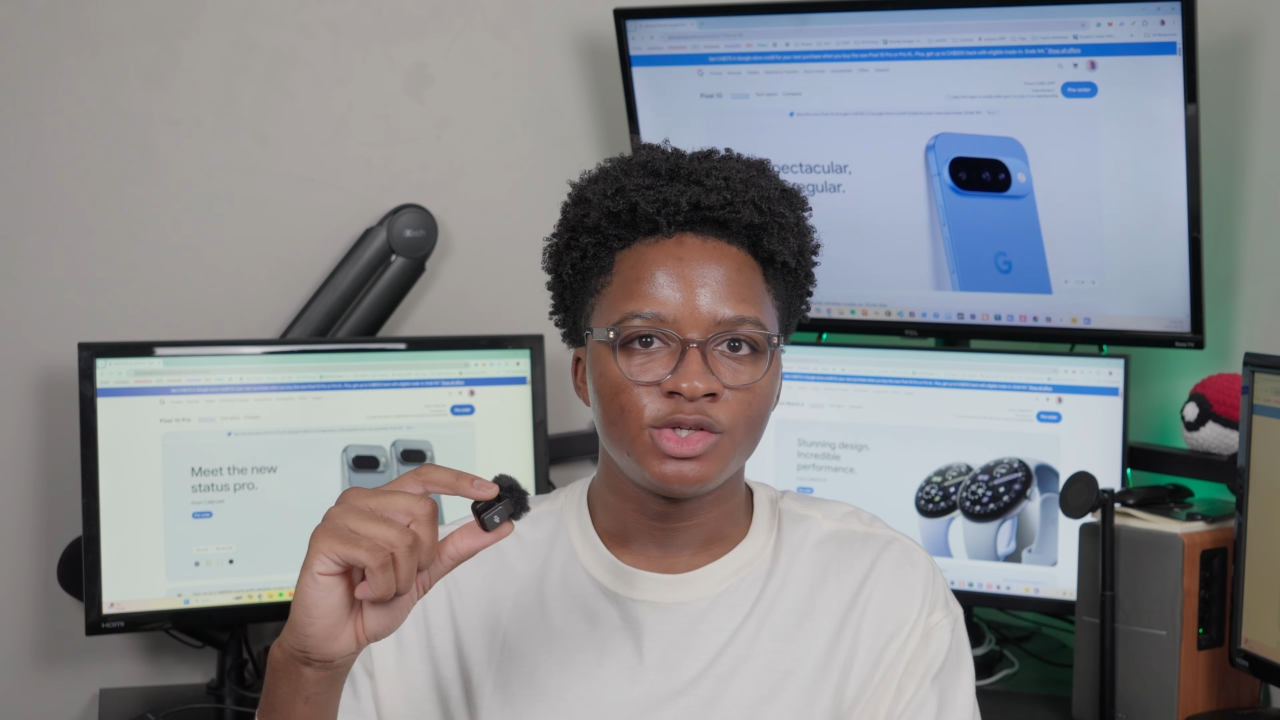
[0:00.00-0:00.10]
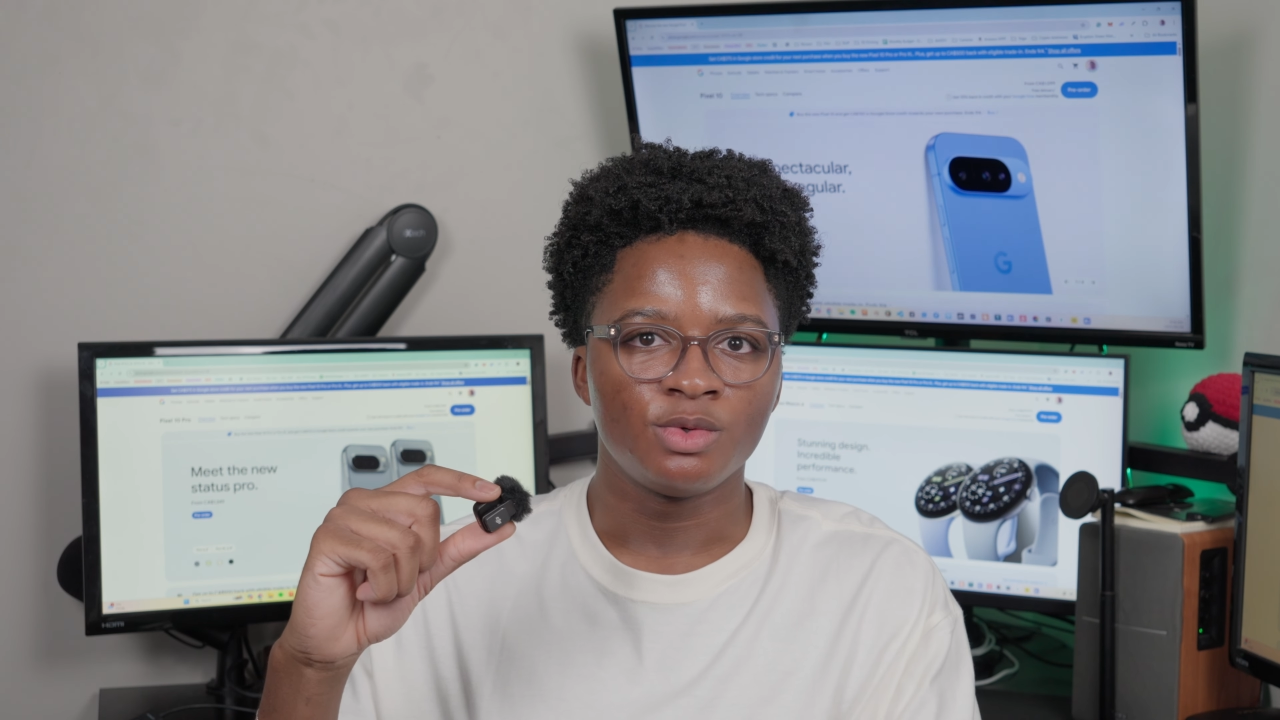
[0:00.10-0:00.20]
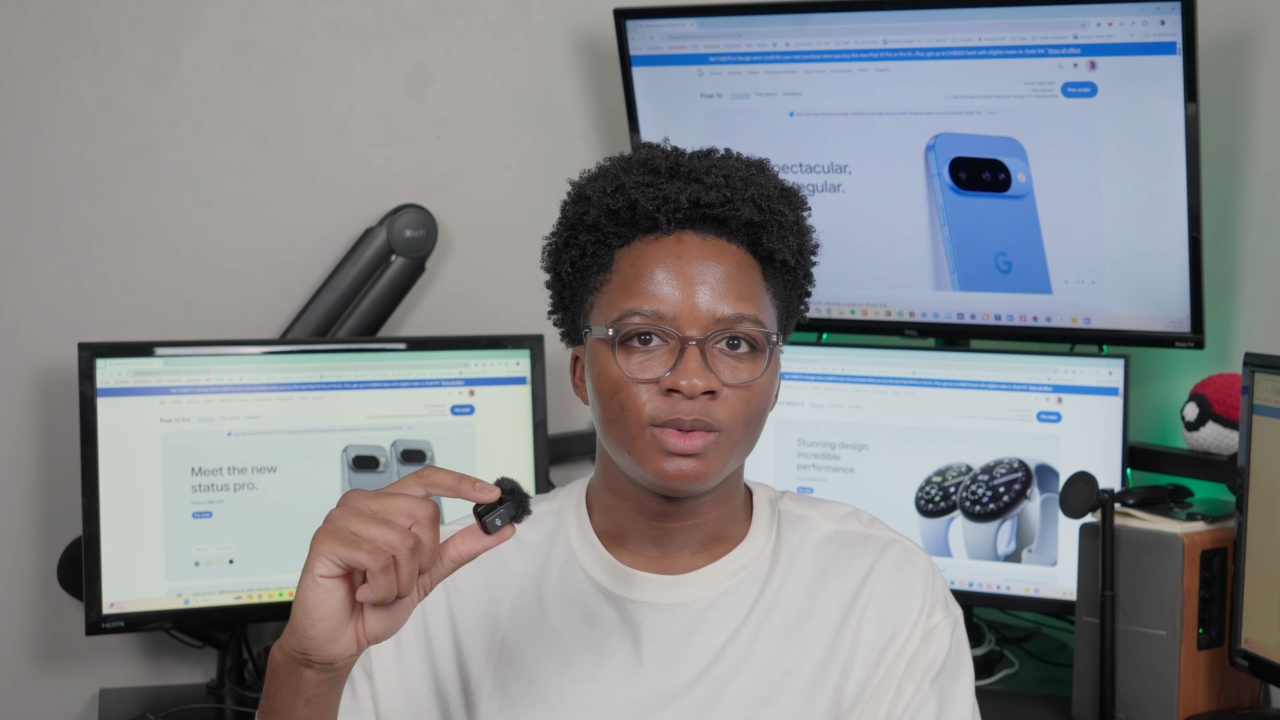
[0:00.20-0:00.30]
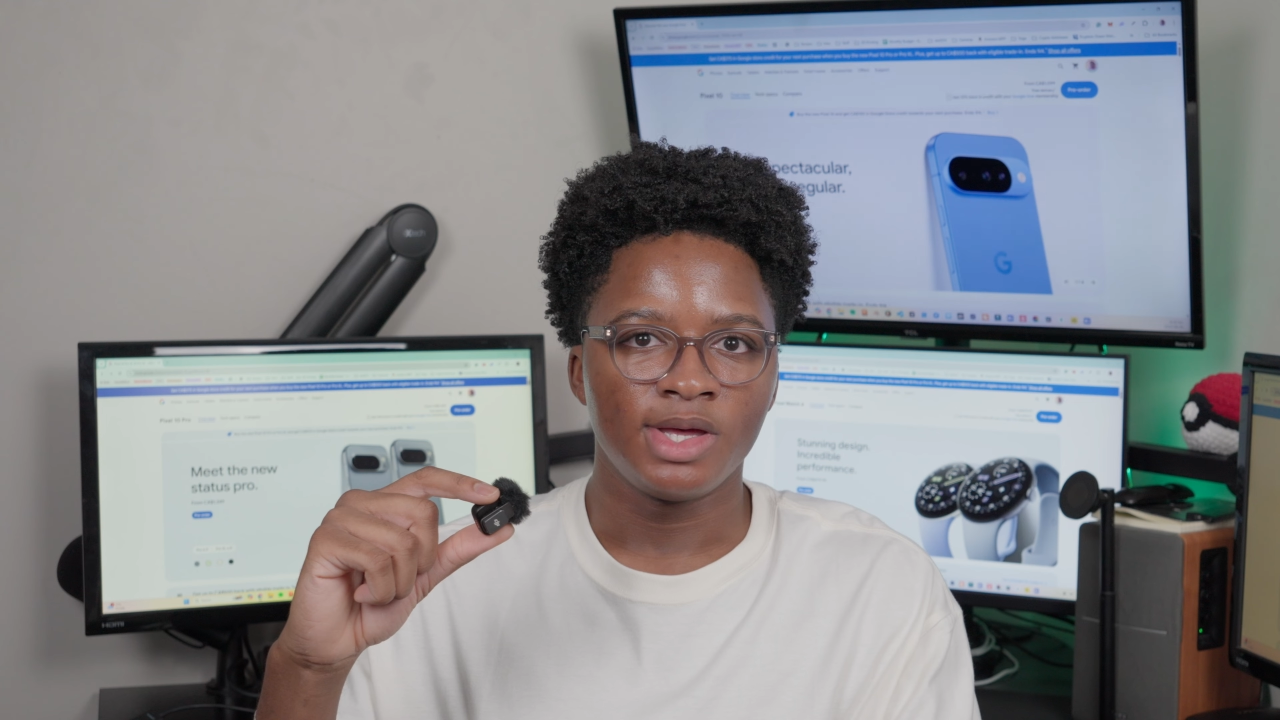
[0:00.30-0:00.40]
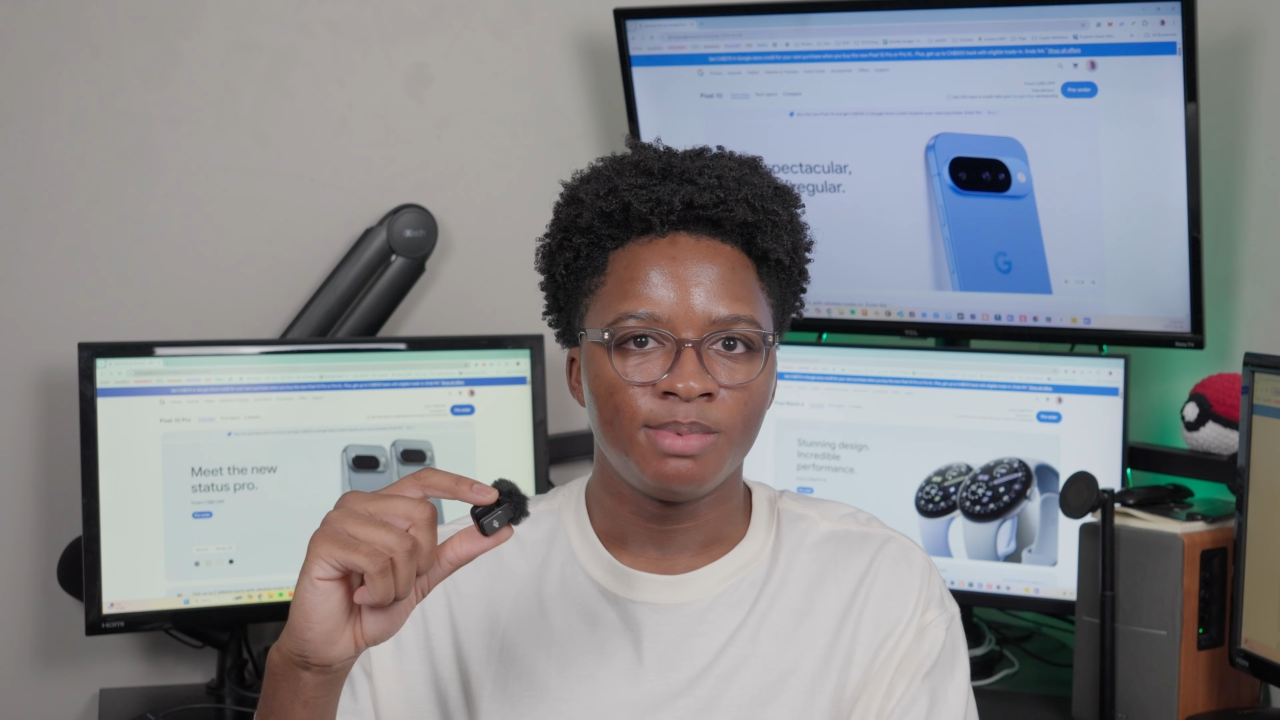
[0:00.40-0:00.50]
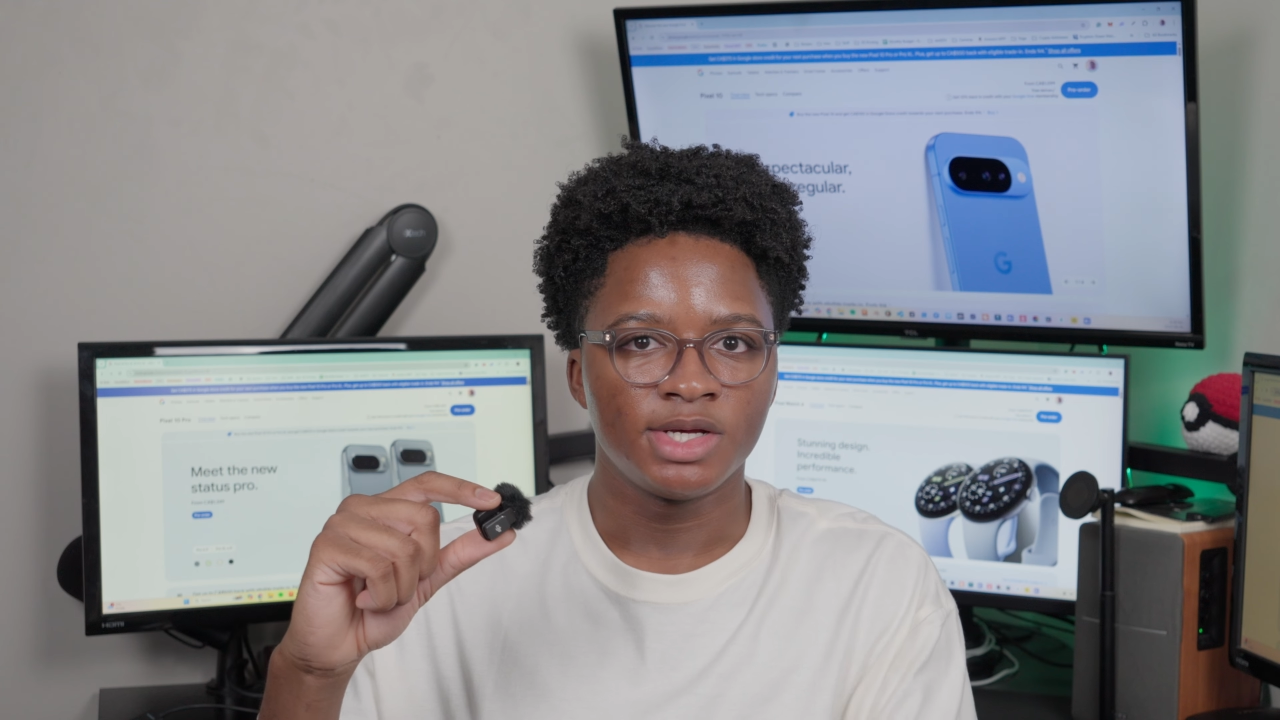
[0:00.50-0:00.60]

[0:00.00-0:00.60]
to a